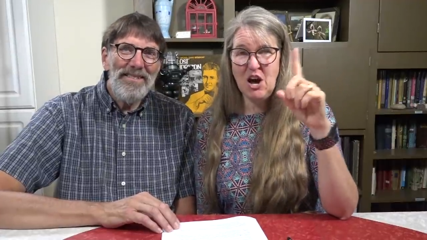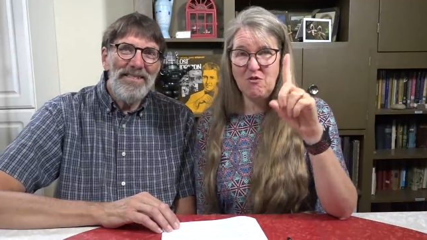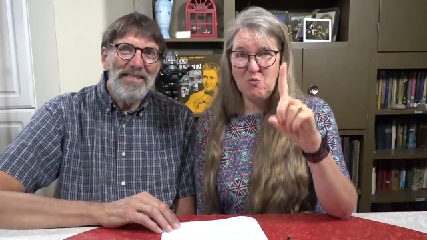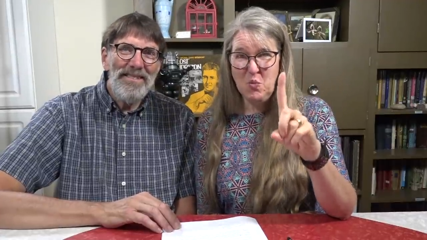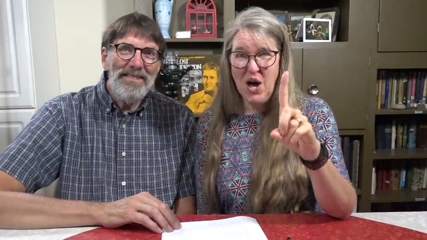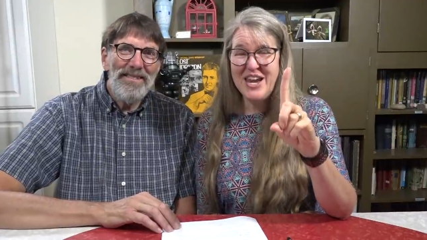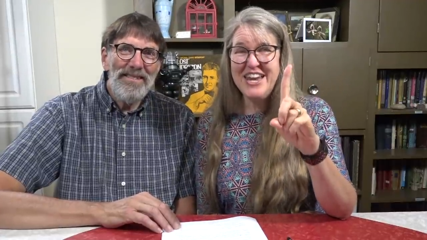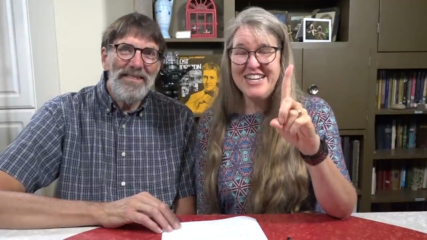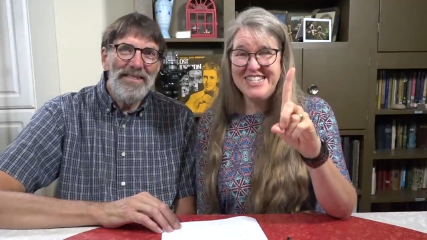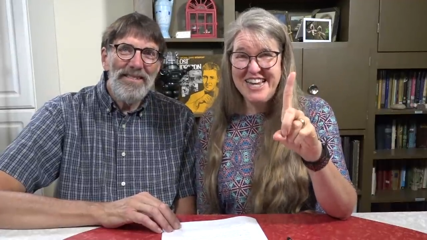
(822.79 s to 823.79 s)
Speaker 1: of
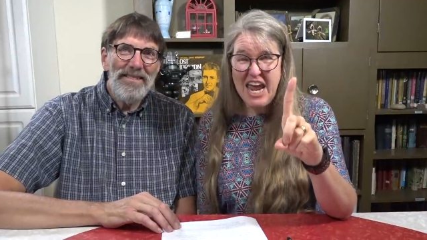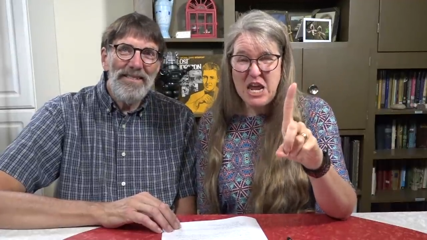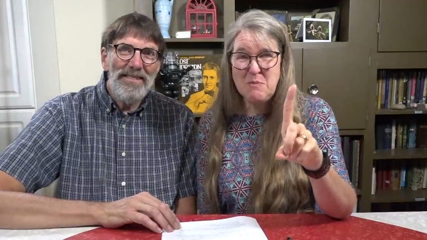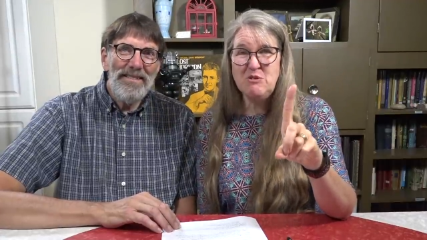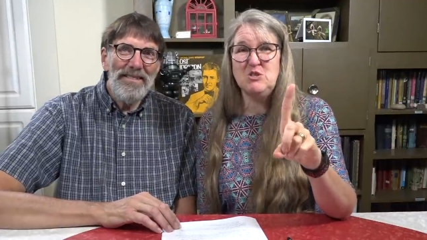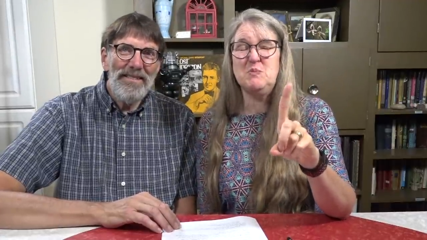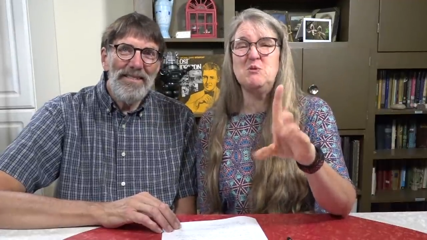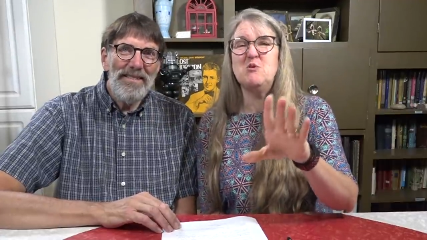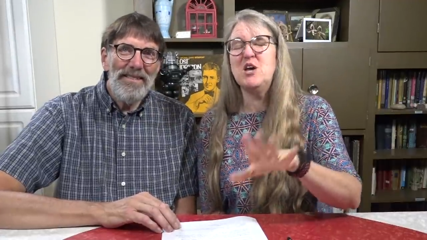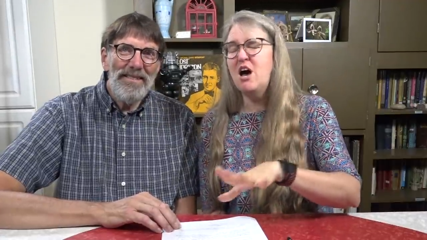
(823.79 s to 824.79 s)
1
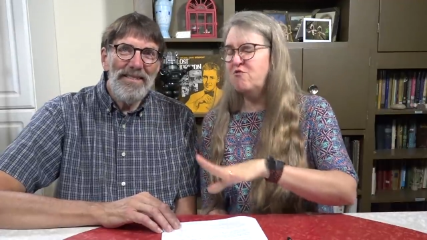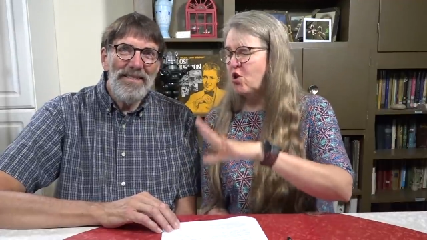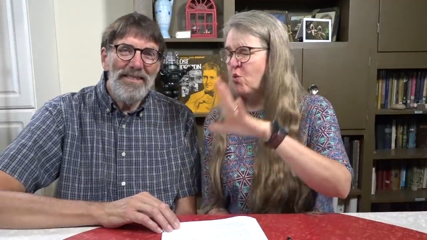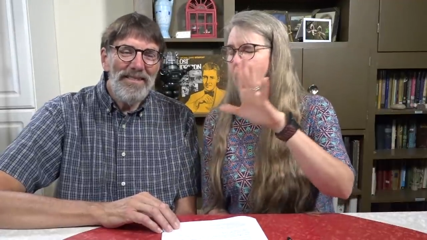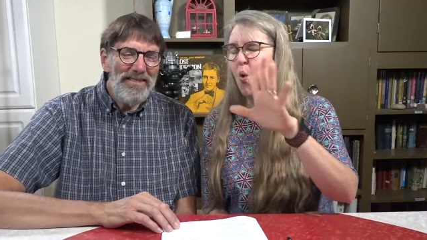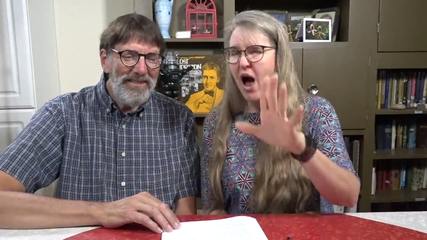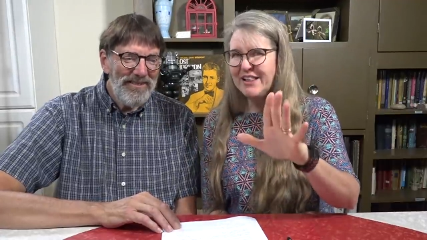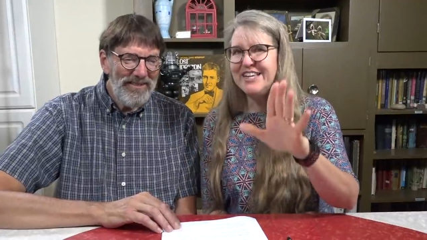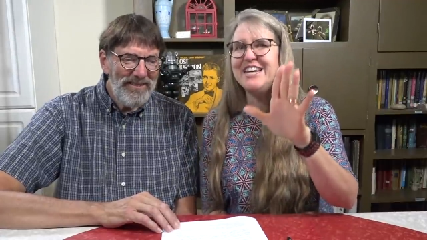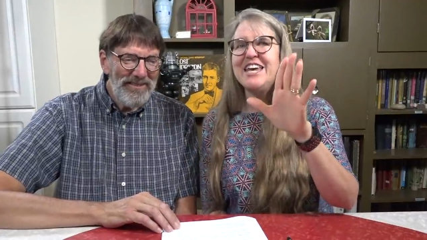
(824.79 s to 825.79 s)
tablespoon of
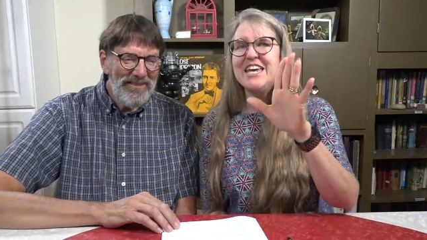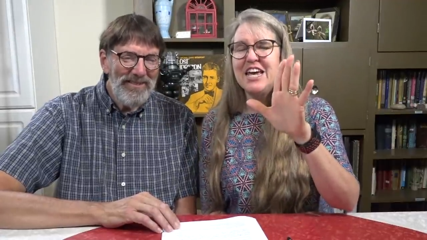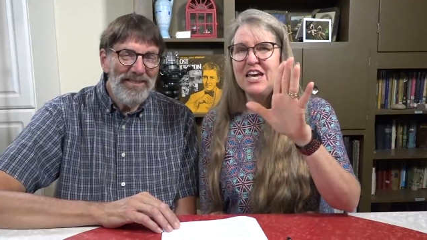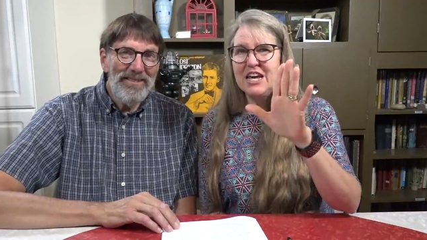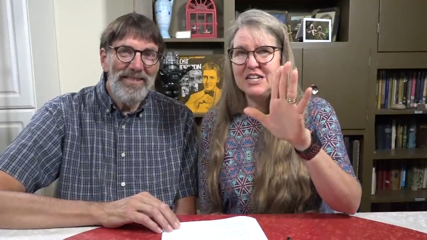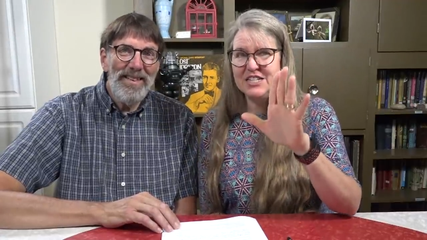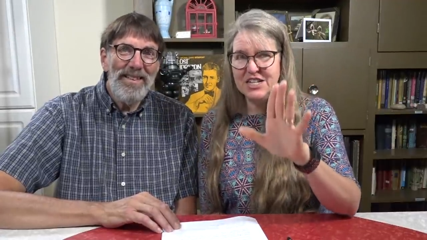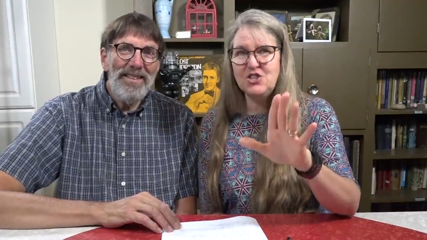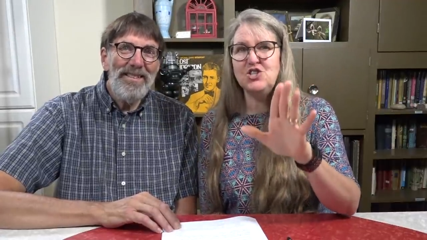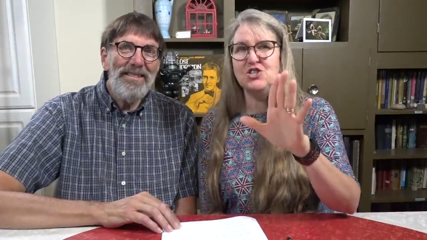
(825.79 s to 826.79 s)
quality
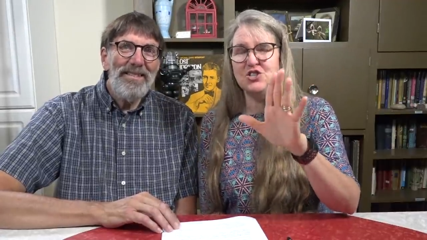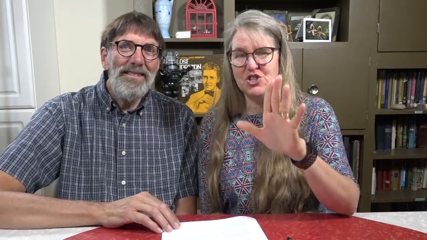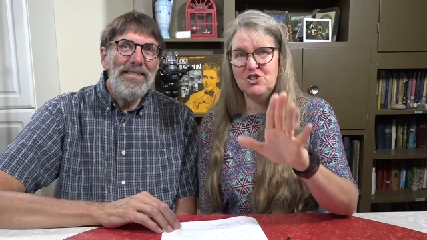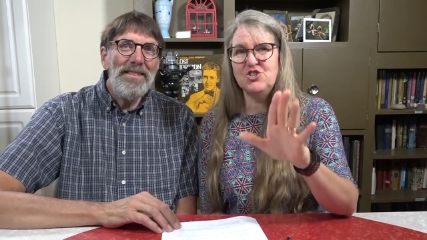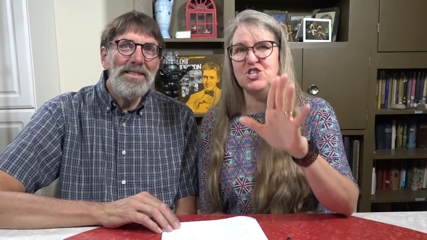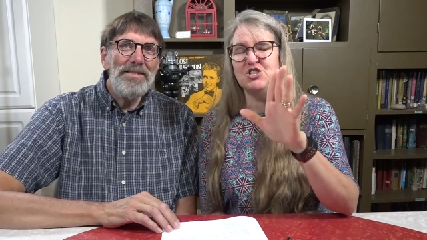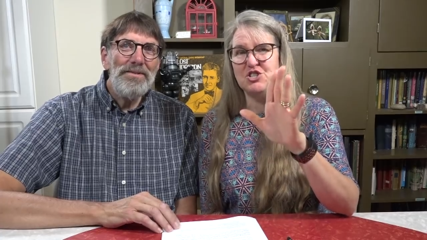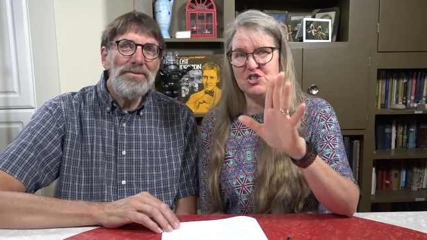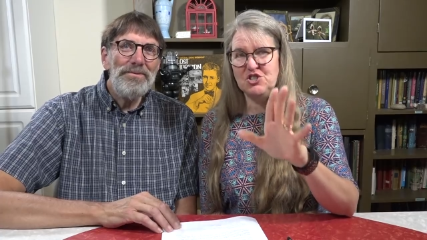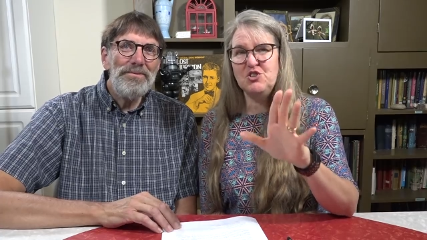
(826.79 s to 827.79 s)
dish detergent
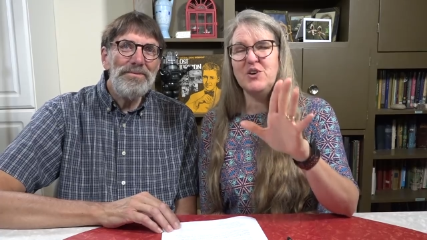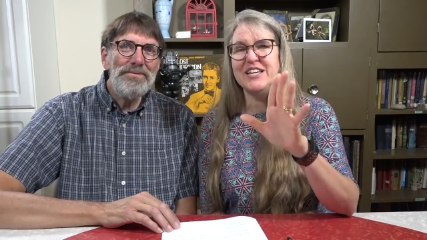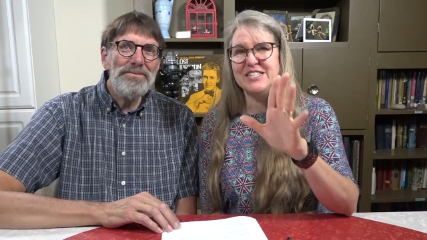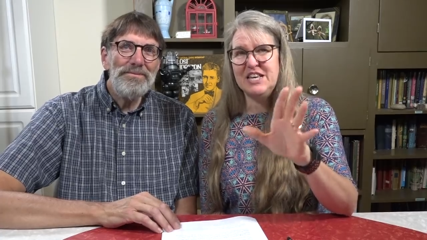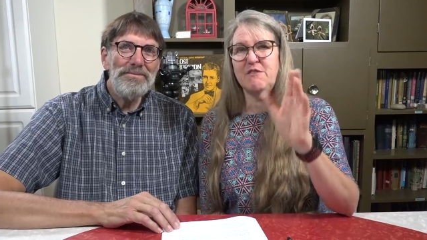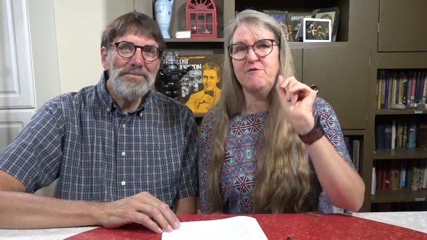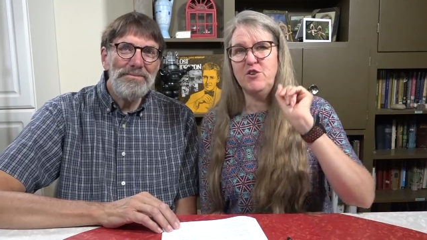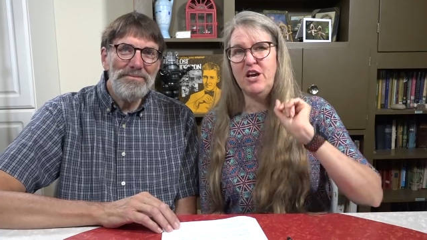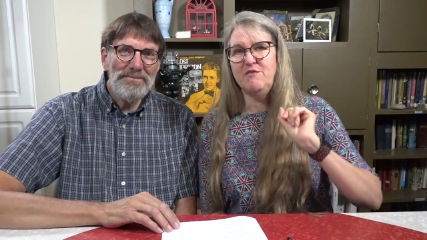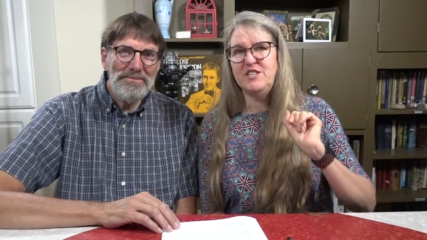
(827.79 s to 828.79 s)
to do a sink
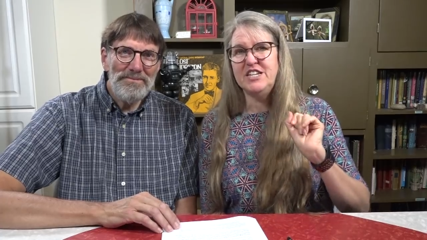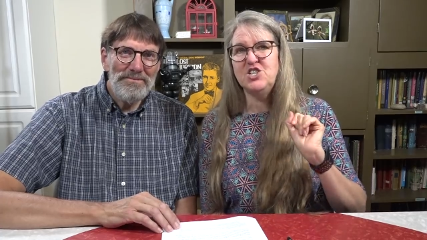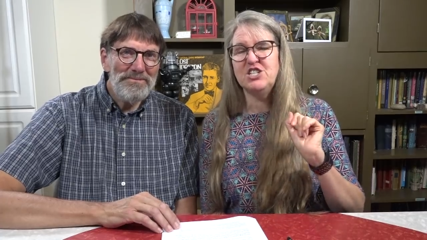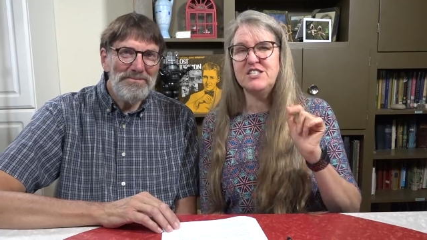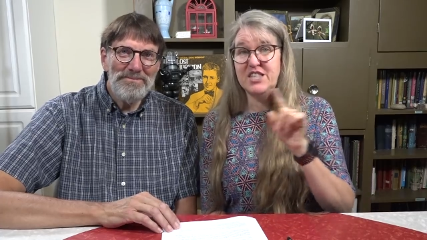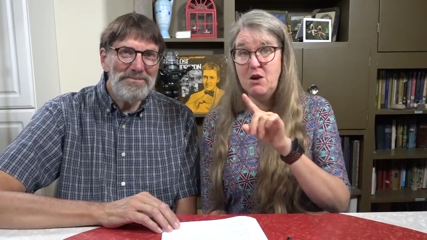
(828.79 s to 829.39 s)
full of dishes.